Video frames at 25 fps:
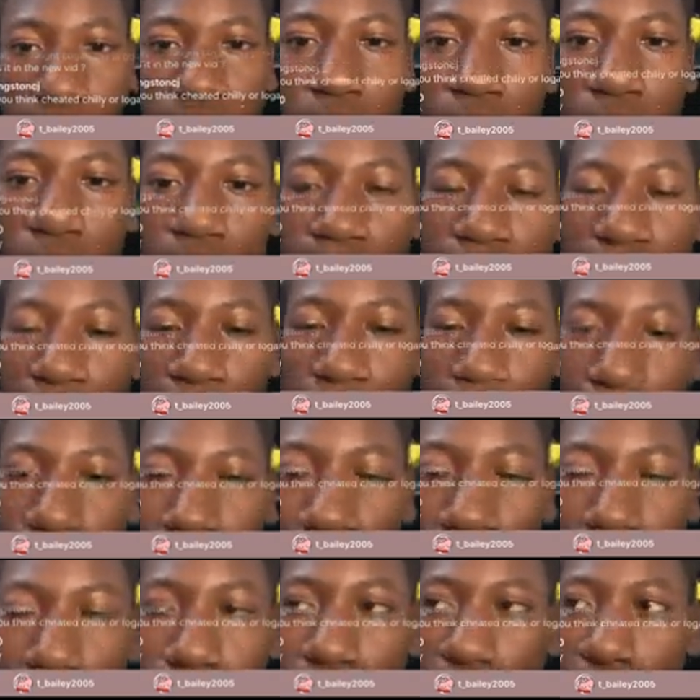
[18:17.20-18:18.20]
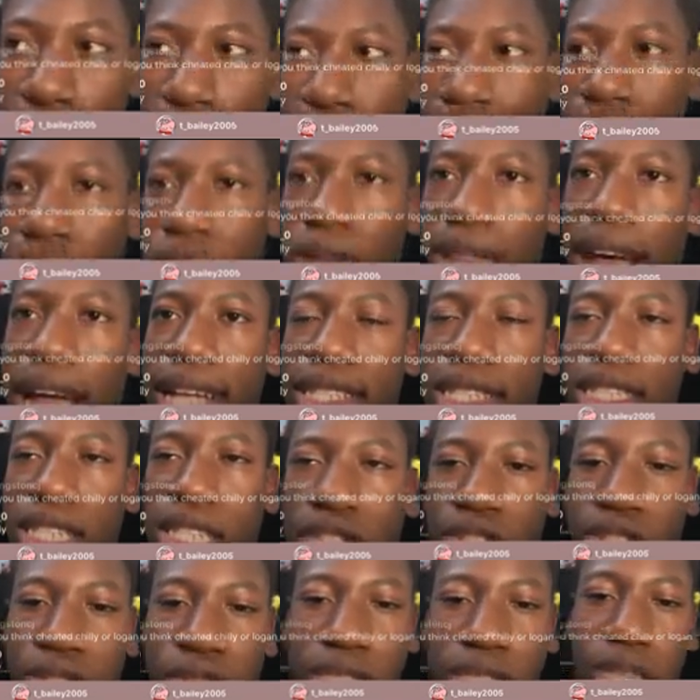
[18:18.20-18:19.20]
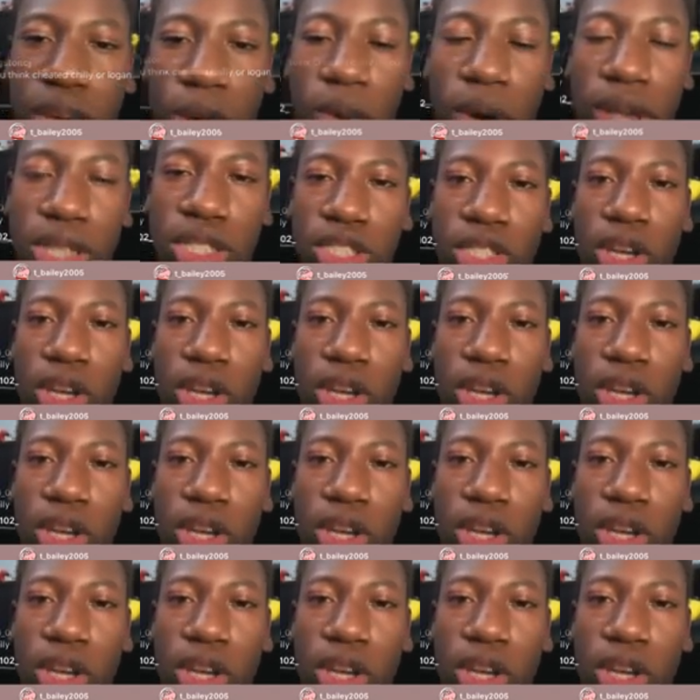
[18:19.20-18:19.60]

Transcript: talk about Logan. So that's an interesting one.